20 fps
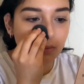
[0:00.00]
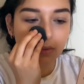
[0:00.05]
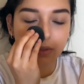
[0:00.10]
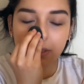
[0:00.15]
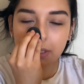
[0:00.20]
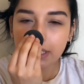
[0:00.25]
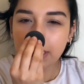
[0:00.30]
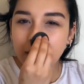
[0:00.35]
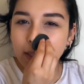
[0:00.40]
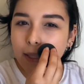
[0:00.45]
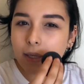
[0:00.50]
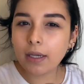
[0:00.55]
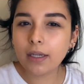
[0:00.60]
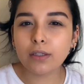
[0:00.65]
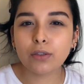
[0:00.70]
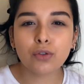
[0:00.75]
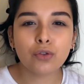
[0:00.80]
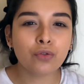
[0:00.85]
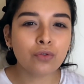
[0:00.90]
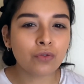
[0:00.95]
See,
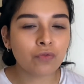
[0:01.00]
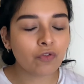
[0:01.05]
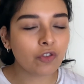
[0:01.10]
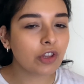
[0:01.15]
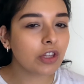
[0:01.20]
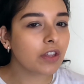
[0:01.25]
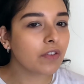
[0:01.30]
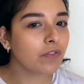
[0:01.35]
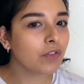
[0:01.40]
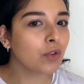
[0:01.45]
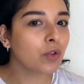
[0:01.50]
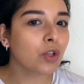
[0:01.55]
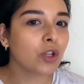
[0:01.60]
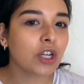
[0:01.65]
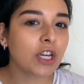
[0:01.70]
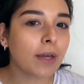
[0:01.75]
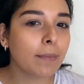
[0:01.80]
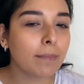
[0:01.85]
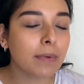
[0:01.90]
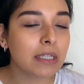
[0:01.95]
and truthfully, if you
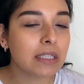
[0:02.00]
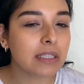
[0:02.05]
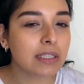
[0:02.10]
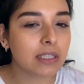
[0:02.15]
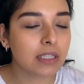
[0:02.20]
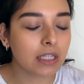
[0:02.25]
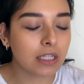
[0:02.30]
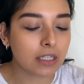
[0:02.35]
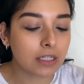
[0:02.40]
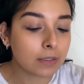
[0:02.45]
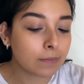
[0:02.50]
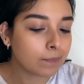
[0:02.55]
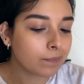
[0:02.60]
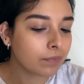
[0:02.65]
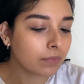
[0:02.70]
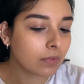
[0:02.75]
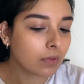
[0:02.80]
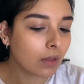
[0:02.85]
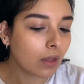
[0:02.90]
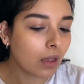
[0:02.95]
look at my skin,
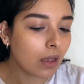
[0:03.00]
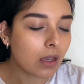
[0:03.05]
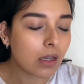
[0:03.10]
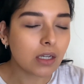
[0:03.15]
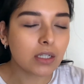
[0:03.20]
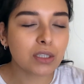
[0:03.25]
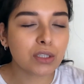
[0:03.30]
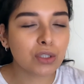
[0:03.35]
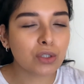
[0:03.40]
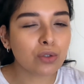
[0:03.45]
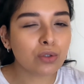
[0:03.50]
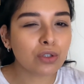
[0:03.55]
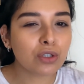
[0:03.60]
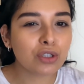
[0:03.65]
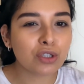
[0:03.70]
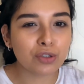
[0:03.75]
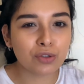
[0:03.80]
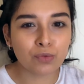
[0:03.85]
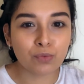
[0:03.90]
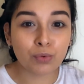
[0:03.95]
it still
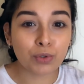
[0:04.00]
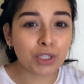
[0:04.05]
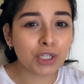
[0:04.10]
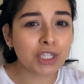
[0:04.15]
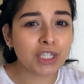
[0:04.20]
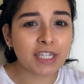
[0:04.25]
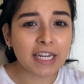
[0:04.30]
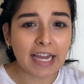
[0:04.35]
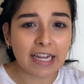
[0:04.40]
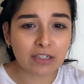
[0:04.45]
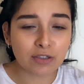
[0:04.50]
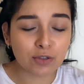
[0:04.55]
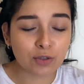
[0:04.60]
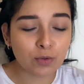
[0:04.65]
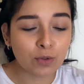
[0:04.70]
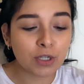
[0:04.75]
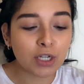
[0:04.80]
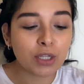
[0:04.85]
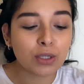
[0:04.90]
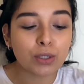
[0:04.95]
looks really
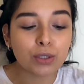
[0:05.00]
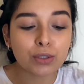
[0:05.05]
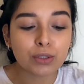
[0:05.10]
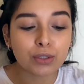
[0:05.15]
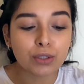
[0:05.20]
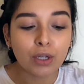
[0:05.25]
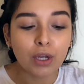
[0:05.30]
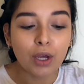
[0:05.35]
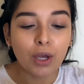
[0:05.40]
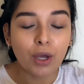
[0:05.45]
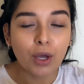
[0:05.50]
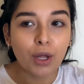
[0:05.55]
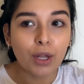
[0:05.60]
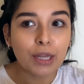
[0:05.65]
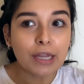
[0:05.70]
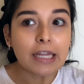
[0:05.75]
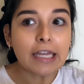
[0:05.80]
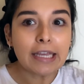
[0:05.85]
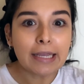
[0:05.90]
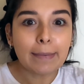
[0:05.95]
natural. It looks
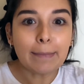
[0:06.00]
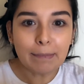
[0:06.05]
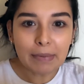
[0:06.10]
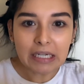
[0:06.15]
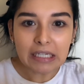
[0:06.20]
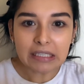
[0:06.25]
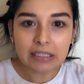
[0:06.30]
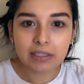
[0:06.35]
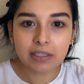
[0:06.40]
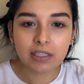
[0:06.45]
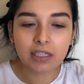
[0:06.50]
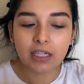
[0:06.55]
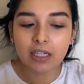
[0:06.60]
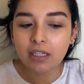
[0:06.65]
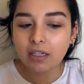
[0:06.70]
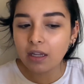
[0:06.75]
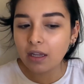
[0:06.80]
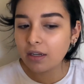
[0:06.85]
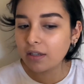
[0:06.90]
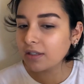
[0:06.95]
like my
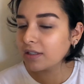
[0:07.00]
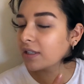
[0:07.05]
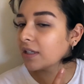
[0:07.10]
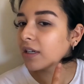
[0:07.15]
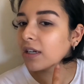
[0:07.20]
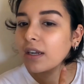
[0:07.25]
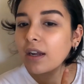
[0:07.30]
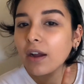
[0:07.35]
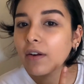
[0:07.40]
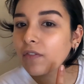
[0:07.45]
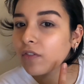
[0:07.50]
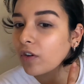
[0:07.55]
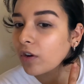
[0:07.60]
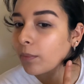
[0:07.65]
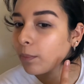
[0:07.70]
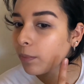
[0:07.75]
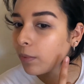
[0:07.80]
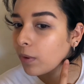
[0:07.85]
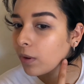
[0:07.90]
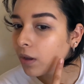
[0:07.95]
skin, and it didn't cover
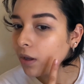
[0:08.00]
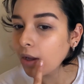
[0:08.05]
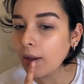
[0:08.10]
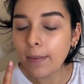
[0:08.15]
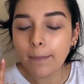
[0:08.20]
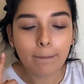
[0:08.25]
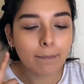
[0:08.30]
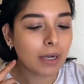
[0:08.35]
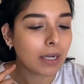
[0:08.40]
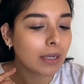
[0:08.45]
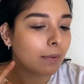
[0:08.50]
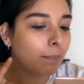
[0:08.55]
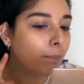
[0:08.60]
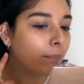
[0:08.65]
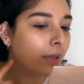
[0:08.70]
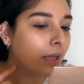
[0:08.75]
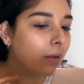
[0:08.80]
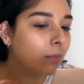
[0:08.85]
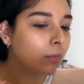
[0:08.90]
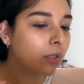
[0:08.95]
up my
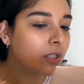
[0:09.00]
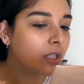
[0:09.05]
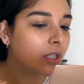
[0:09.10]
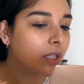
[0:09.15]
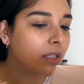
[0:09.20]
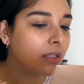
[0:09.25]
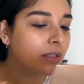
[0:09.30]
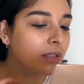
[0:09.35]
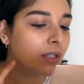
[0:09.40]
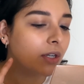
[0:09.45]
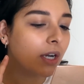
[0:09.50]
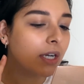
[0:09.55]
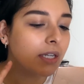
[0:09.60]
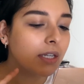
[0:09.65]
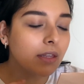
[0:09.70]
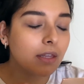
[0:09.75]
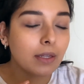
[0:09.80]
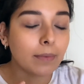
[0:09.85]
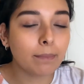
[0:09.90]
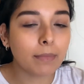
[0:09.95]
blemishes or
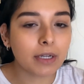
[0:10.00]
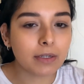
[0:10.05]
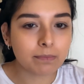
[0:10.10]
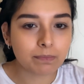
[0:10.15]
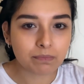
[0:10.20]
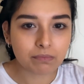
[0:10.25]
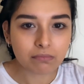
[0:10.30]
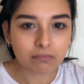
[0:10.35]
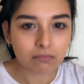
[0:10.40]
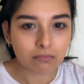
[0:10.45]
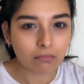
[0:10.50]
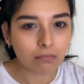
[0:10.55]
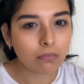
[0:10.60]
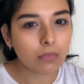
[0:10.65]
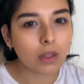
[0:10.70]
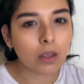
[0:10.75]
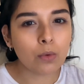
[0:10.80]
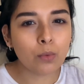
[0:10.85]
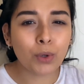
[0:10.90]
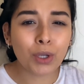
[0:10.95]
anything, but
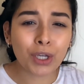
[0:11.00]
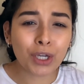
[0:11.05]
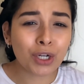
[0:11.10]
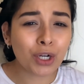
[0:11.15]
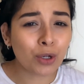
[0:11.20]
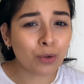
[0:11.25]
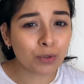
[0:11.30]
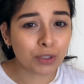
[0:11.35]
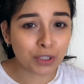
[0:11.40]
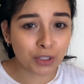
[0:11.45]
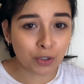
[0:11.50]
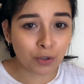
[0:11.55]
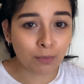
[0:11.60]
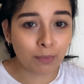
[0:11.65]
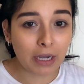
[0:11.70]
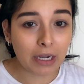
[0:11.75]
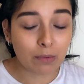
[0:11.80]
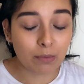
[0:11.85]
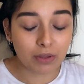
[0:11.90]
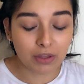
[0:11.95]
we can always go
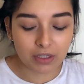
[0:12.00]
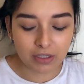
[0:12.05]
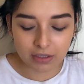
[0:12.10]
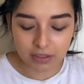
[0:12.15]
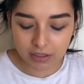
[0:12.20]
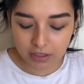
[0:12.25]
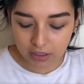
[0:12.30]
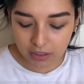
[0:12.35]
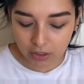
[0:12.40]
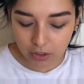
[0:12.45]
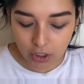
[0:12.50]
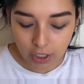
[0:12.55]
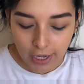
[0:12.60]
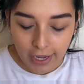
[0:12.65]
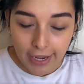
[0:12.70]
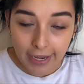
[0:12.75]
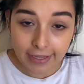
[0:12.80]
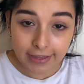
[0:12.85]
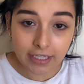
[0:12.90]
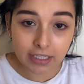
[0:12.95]
back with concealer,
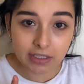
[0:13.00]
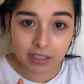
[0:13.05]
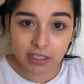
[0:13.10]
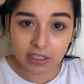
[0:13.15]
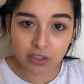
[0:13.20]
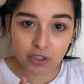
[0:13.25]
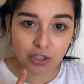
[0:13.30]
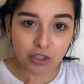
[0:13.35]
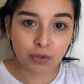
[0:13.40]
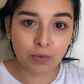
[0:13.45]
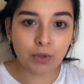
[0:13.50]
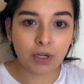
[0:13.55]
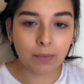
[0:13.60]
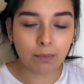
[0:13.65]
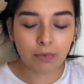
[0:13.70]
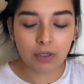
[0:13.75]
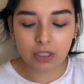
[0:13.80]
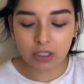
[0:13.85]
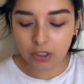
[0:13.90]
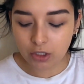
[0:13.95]
and that's actually what
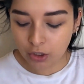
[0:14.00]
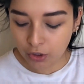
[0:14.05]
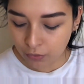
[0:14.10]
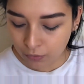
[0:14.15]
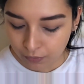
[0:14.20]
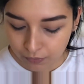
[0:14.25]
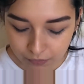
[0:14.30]
I'm gonna do.